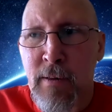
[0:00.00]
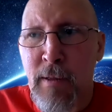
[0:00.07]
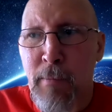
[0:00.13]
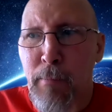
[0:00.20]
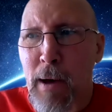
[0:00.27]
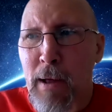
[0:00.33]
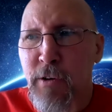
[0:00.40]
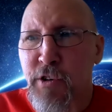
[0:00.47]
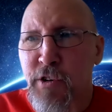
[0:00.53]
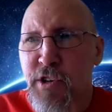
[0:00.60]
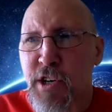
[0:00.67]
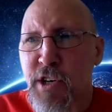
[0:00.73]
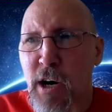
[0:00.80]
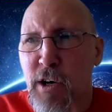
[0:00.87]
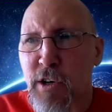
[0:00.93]
the
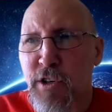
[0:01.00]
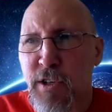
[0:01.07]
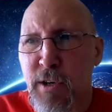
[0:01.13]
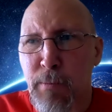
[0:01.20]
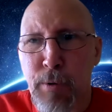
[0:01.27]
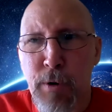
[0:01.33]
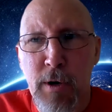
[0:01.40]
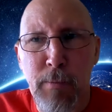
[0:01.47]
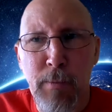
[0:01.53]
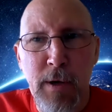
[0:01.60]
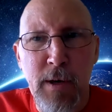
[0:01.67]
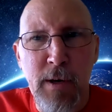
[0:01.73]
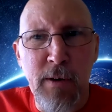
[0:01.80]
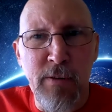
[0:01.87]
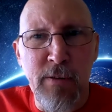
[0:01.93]
bench charge to put them
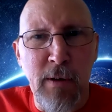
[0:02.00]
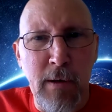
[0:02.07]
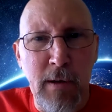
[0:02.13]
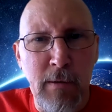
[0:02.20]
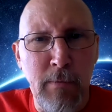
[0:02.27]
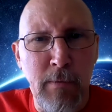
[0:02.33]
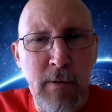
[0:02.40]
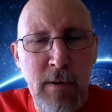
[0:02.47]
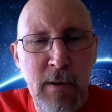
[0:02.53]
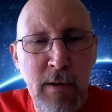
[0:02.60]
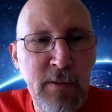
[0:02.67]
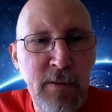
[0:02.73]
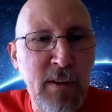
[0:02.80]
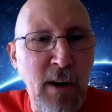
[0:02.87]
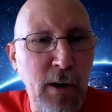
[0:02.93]
in is like
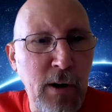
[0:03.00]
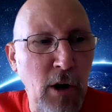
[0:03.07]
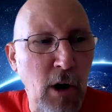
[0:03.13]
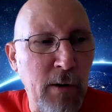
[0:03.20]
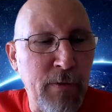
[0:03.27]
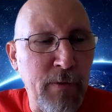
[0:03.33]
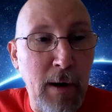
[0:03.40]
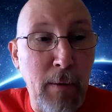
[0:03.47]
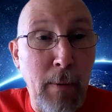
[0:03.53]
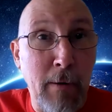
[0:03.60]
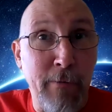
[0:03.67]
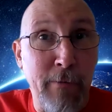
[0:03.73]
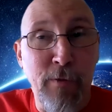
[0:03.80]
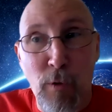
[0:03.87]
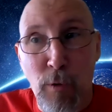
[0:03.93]
starting off at
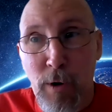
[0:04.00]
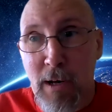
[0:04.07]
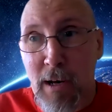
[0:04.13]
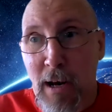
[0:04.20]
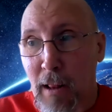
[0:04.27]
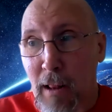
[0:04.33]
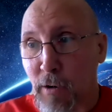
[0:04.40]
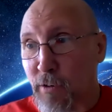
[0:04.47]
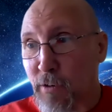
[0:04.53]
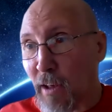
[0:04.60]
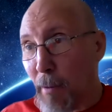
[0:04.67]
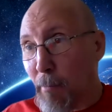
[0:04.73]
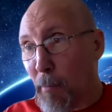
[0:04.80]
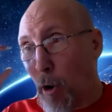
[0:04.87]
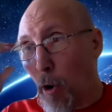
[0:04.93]
about $40.
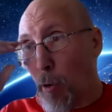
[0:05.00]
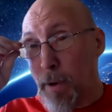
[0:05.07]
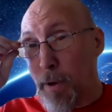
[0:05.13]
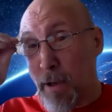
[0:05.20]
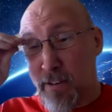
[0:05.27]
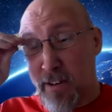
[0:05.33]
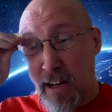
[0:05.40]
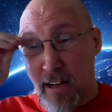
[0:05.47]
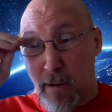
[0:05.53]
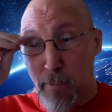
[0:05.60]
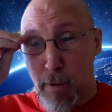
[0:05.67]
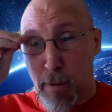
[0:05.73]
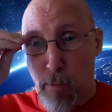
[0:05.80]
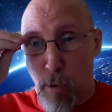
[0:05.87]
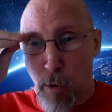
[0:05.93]
I'm hoping it's not
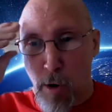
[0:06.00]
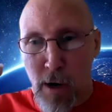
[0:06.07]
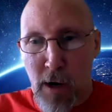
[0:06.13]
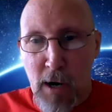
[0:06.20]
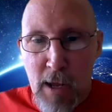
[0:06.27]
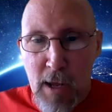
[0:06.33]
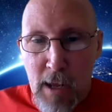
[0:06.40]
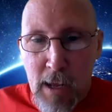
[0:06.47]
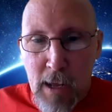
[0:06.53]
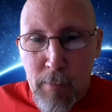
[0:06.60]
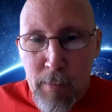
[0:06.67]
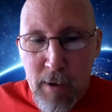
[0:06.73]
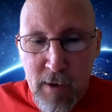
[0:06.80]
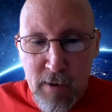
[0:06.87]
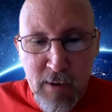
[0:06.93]
going to be more
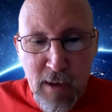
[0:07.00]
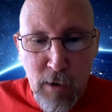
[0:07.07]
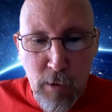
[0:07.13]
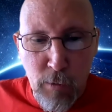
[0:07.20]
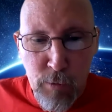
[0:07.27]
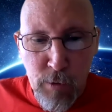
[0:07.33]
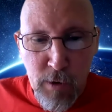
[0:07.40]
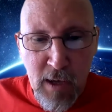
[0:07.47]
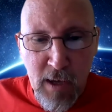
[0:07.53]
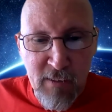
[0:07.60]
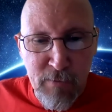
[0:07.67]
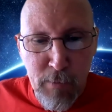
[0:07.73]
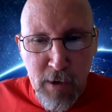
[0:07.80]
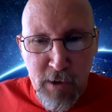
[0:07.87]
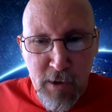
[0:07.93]
because I don't really
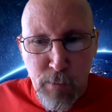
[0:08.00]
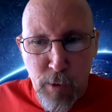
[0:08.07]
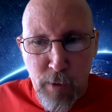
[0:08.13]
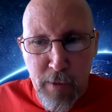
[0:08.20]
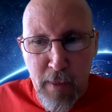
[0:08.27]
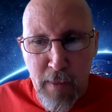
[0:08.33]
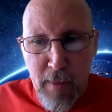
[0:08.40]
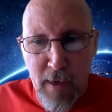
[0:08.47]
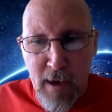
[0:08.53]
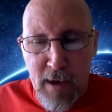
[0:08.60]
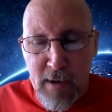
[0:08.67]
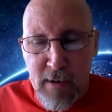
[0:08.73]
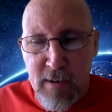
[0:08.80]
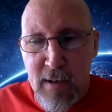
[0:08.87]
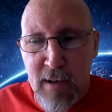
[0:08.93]
have much more than
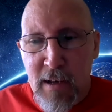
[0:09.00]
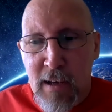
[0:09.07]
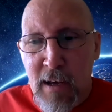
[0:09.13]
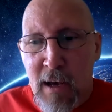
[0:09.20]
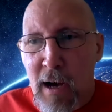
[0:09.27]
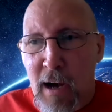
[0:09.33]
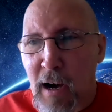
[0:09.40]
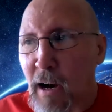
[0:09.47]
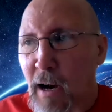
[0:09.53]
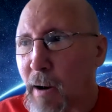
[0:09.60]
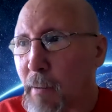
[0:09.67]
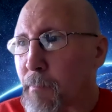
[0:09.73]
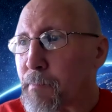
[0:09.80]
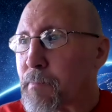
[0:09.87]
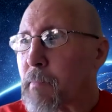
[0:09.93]
that.
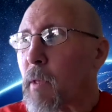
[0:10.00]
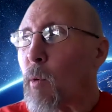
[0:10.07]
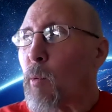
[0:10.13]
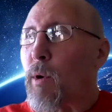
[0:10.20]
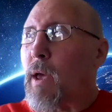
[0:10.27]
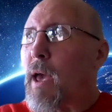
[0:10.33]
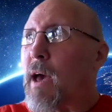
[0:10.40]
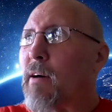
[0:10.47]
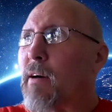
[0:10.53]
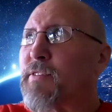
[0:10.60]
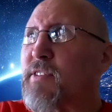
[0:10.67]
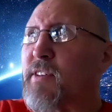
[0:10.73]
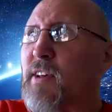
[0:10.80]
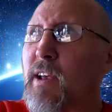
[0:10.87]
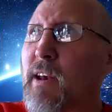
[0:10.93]
Um, we
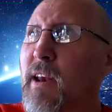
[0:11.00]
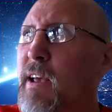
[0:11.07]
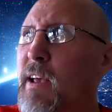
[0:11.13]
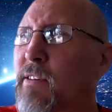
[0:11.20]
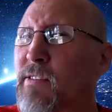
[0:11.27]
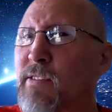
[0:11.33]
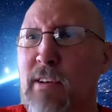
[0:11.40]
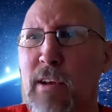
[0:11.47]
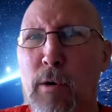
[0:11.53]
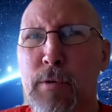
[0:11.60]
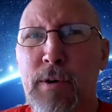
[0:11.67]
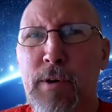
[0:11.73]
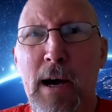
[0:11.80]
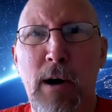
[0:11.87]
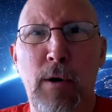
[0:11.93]
have seen a
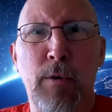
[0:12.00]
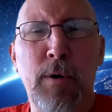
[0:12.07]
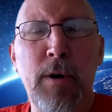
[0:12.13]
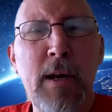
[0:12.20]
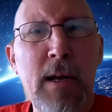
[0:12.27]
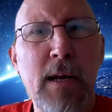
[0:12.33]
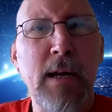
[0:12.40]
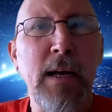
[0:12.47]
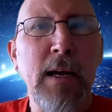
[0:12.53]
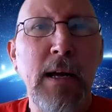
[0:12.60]
slowdown